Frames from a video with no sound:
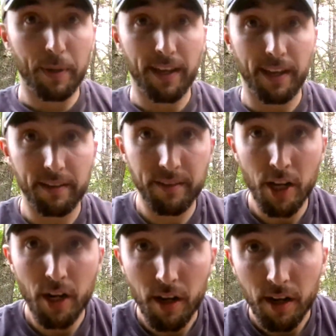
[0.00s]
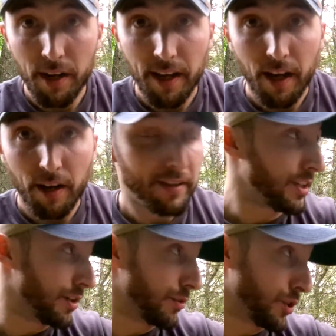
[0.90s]
pin,
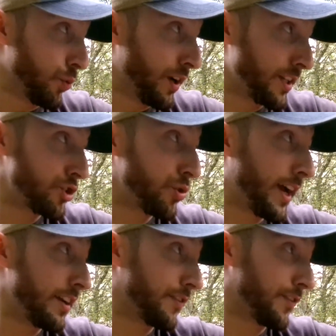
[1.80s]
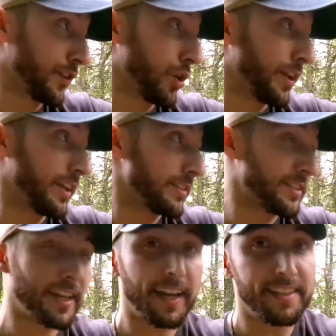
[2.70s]
you want to try to float it
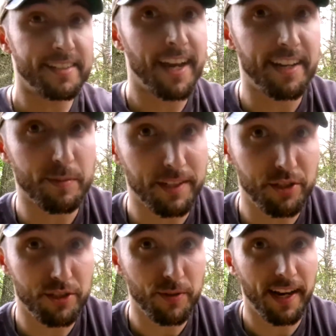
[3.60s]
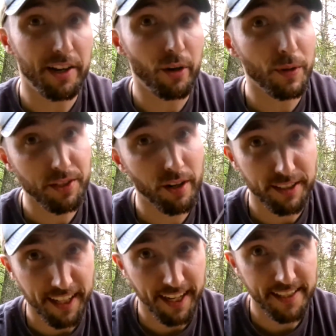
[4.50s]
side to side as much as you can. I know it's
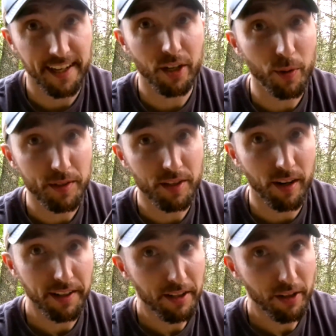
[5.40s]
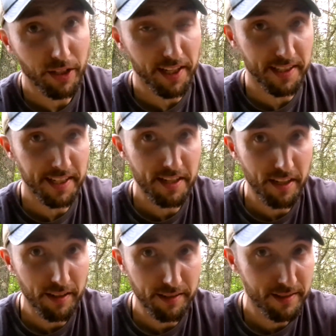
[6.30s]
hard, guys. I know it's hard. It's
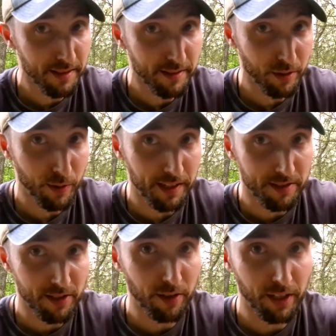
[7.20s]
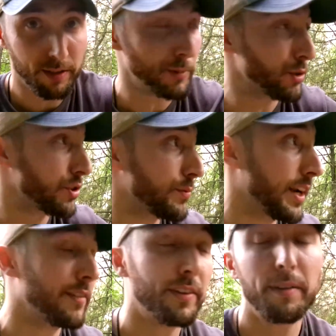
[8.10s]
easier to do it in a circular motion,
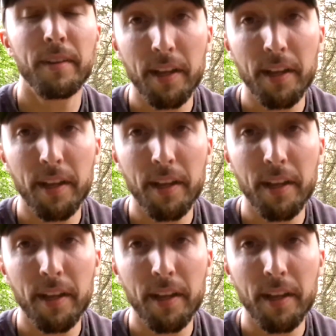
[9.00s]
whatever.